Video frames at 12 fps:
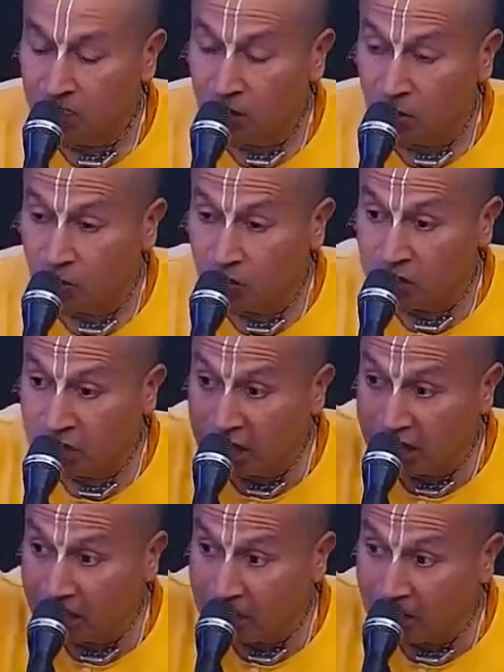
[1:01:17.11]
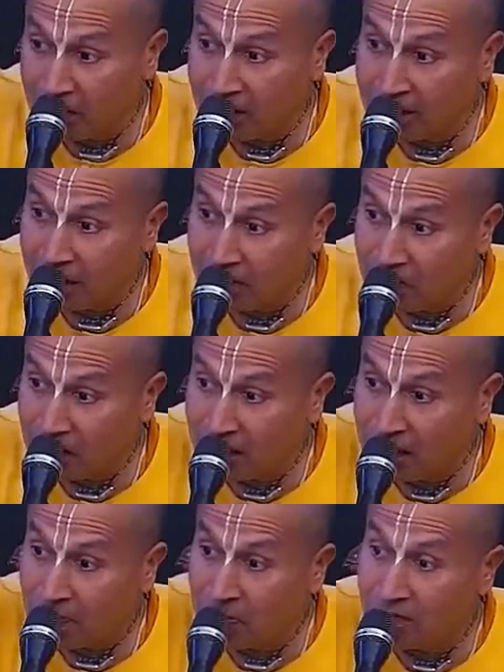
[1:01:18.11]
Bahudiner aparadhe
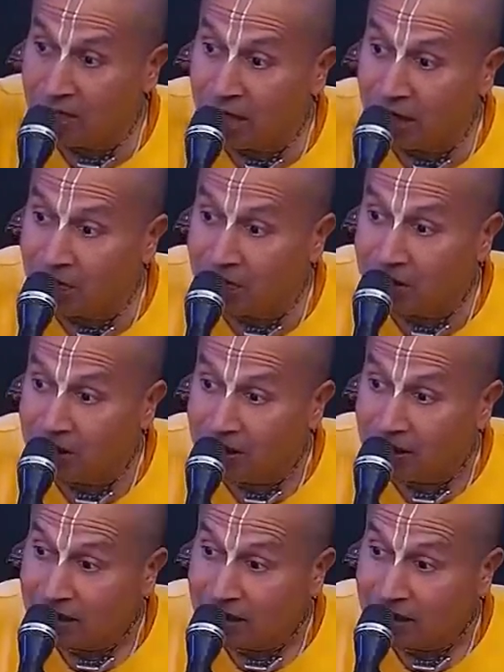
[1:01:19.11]
paila parinam.